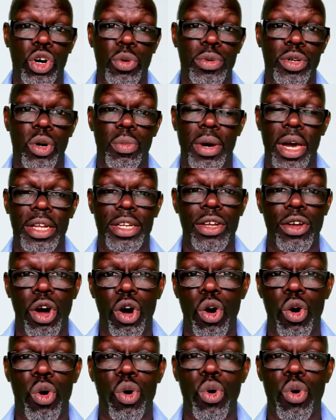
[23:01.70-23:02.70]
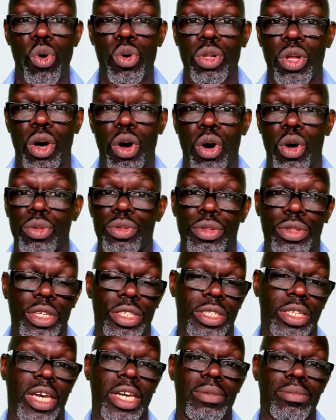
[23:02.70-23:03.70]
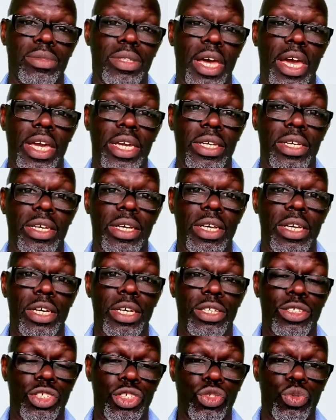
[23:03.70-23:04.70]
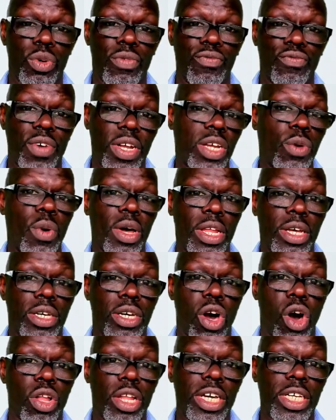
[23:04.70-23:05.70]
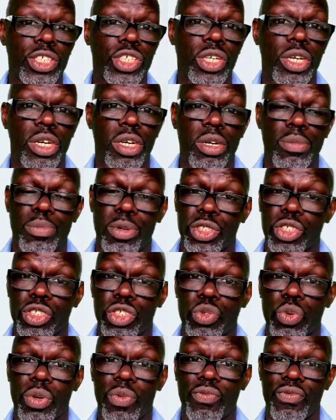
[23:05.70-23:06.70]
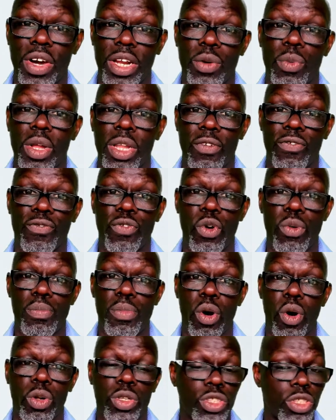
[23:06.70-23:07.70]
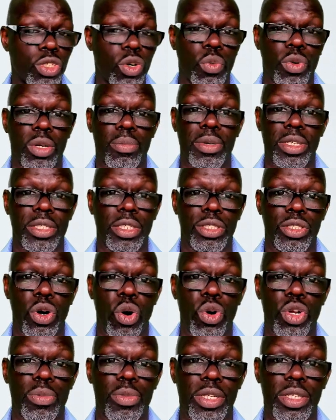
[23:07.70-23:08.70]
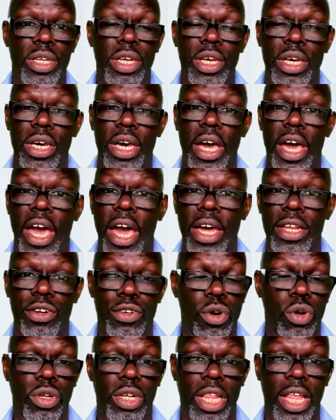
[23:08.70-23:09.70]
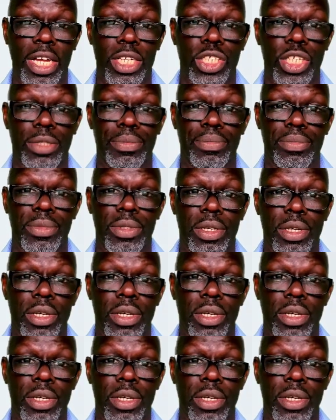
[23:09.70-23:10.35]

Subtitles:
coming up, and they're all on the same day. She's doing very well at college, but she's doing very well at football. She don't want to miss the tournament, and they're all clashing.